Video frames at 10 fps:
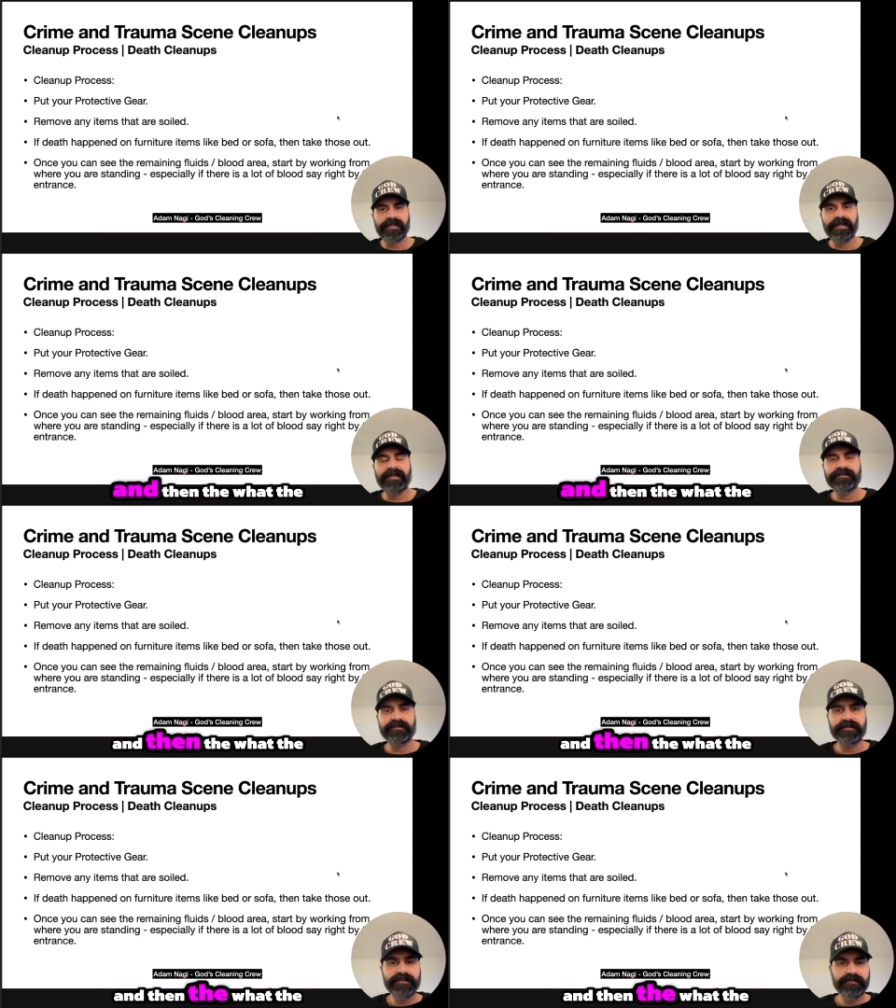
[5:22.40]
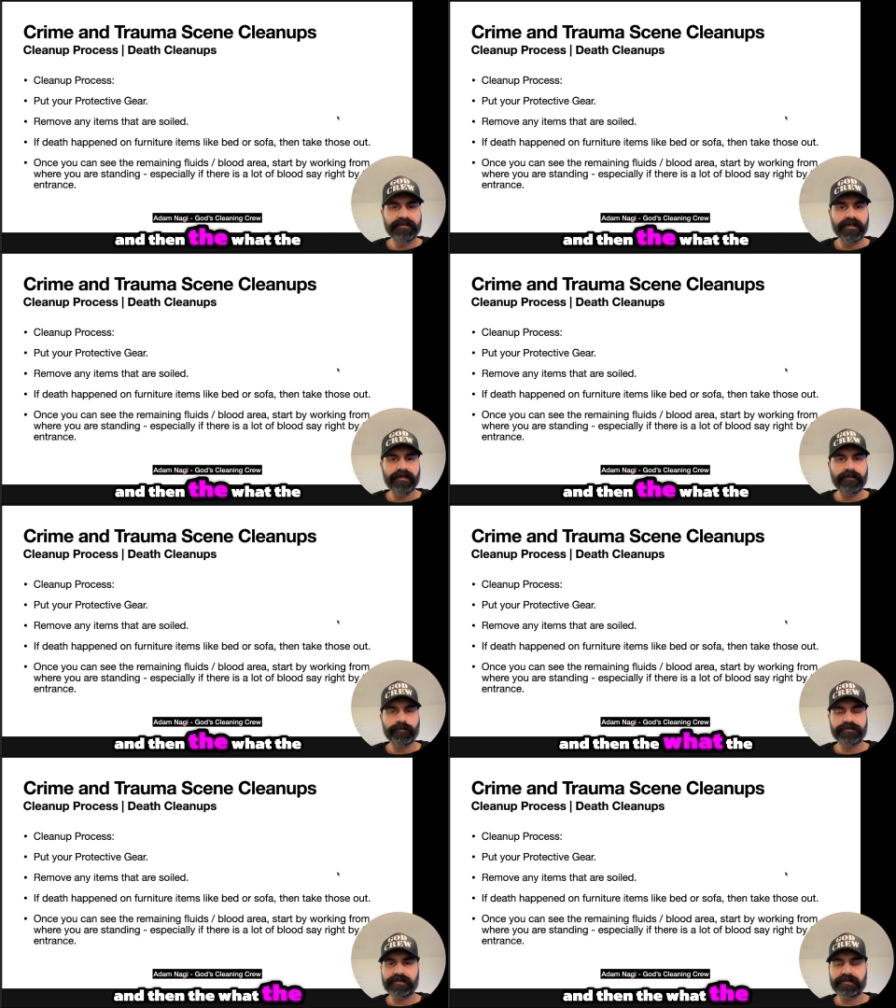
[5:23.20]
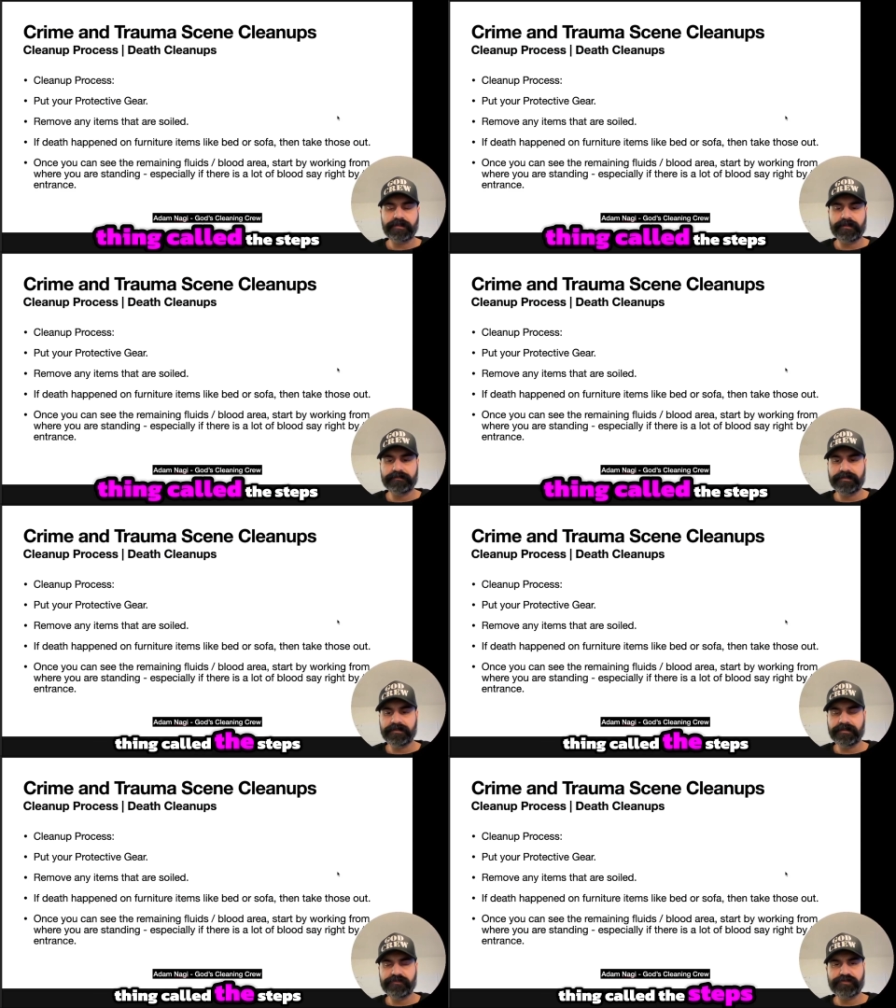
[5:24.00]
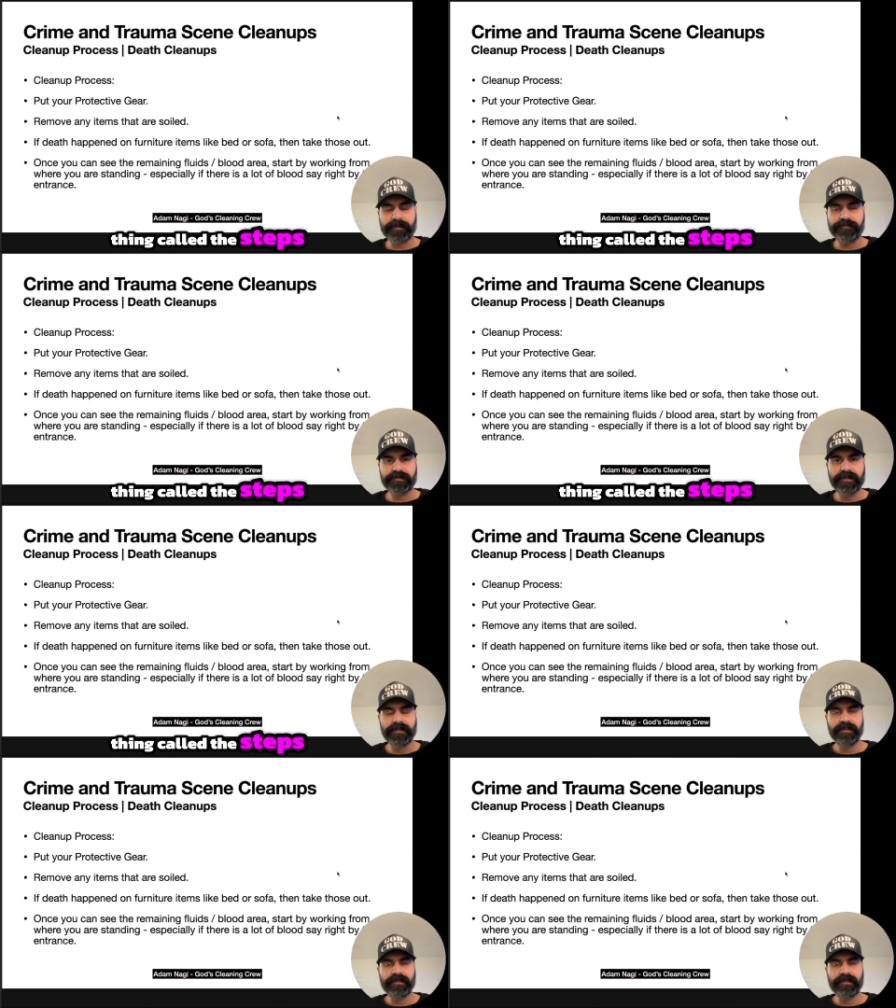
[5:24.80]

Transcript: and then the what's the thing called, the steps.